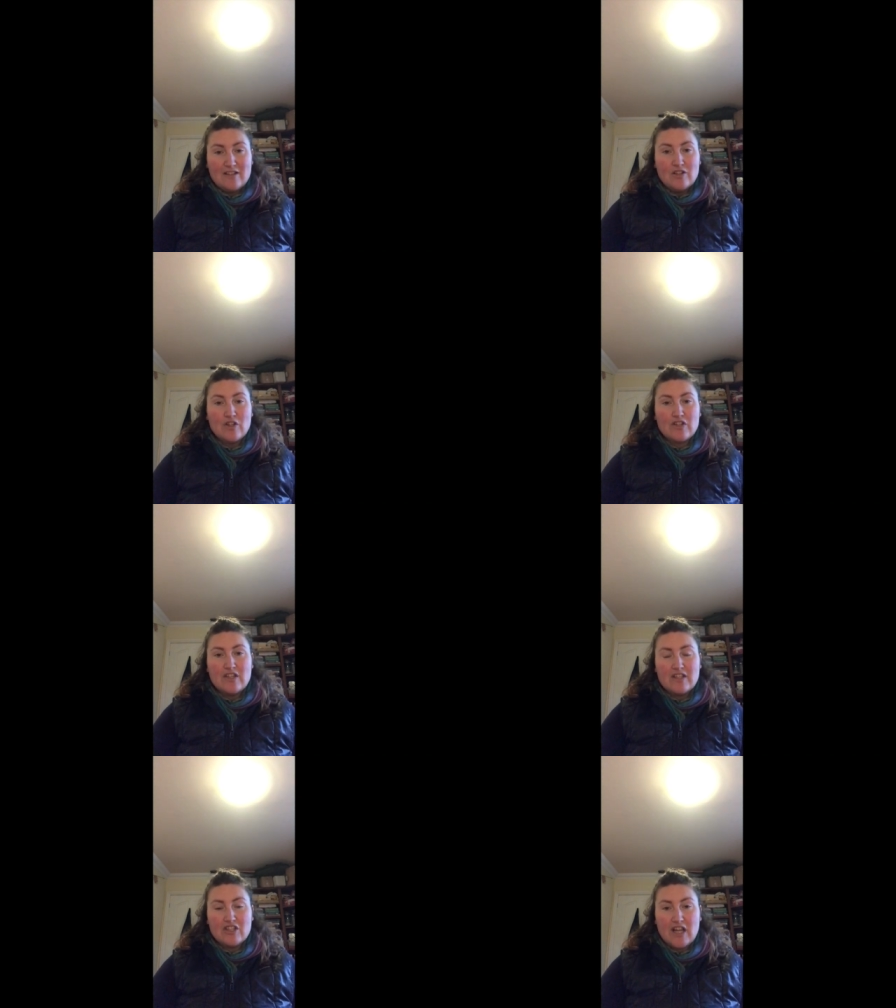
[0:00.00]
looked
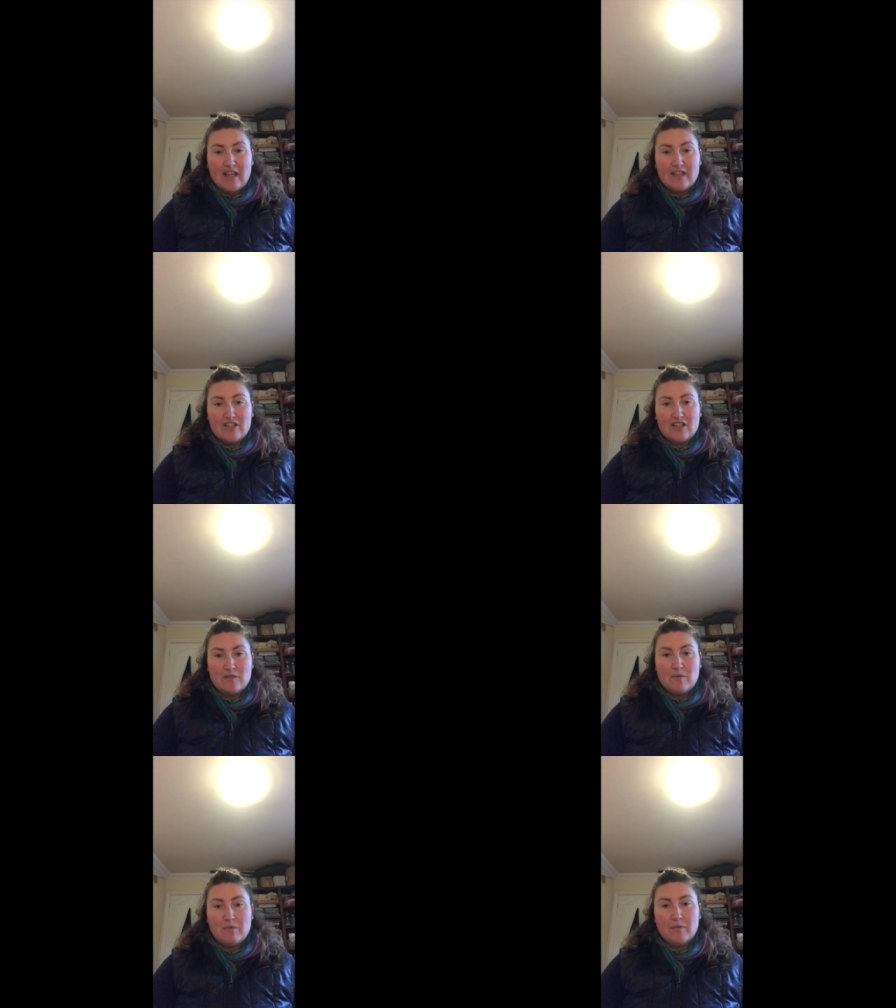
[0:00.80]
at the challenges
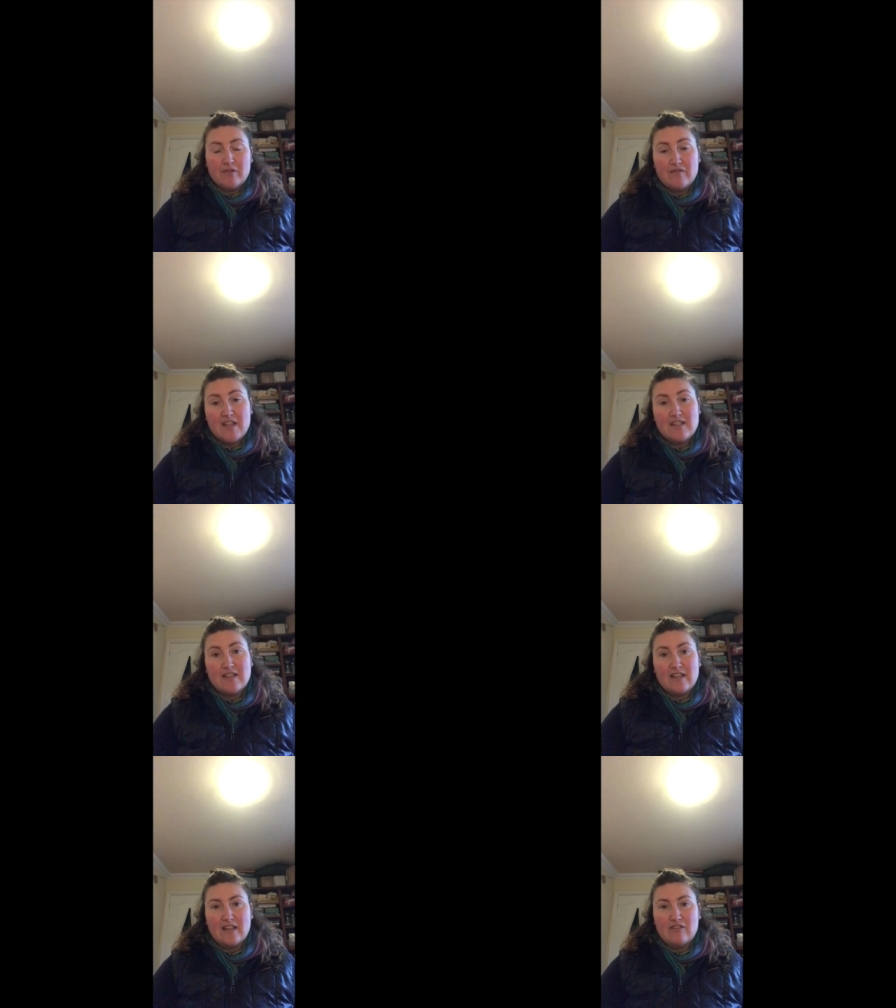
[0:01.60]
people were
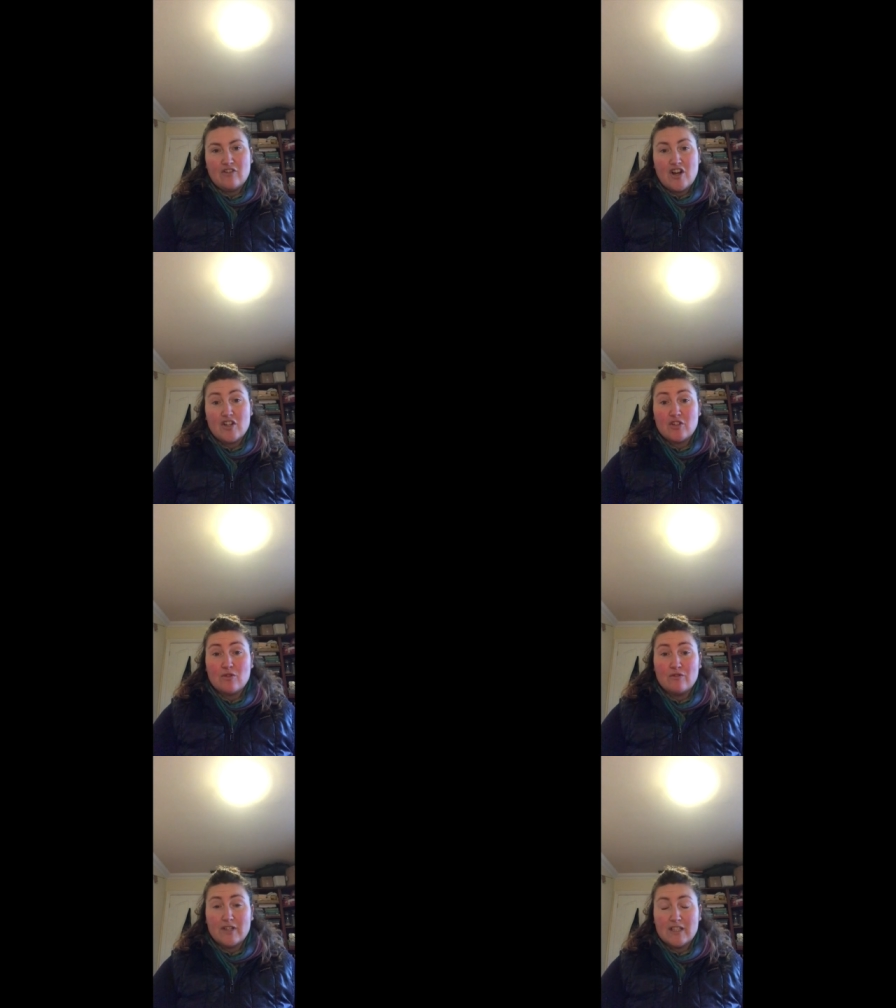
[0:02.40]
facing in regards to
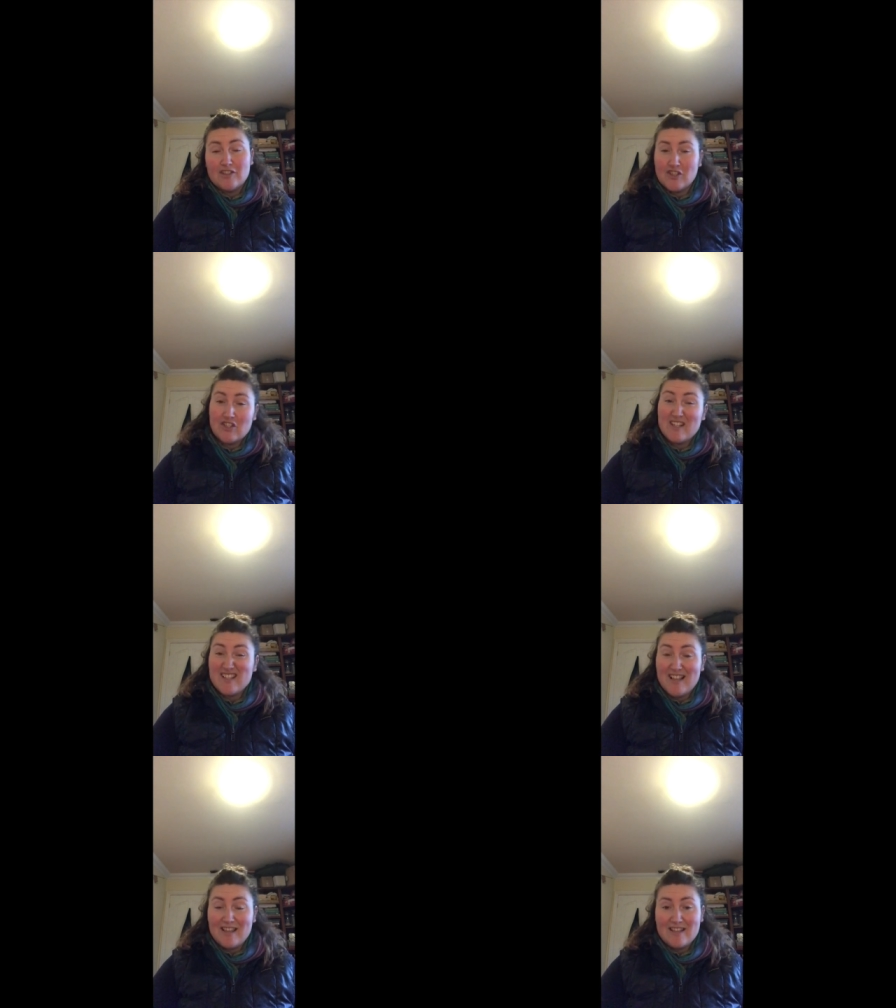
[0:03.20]
COVID just in a
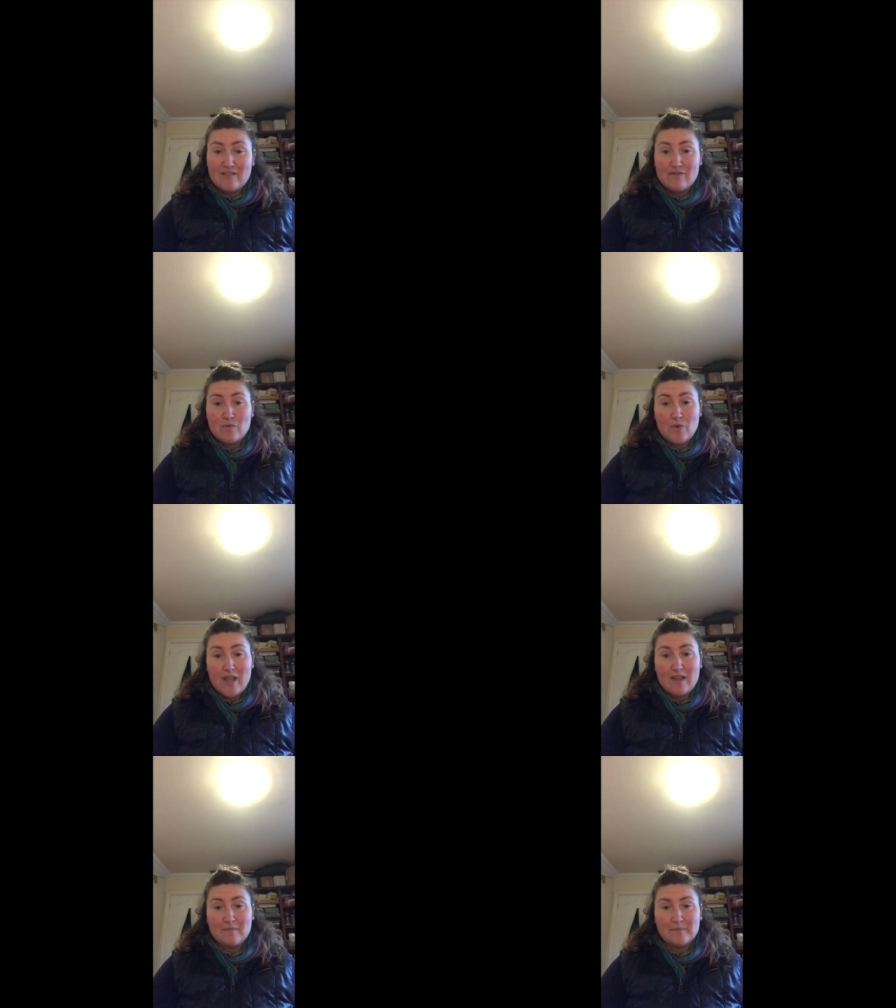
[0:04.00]
slightly different way.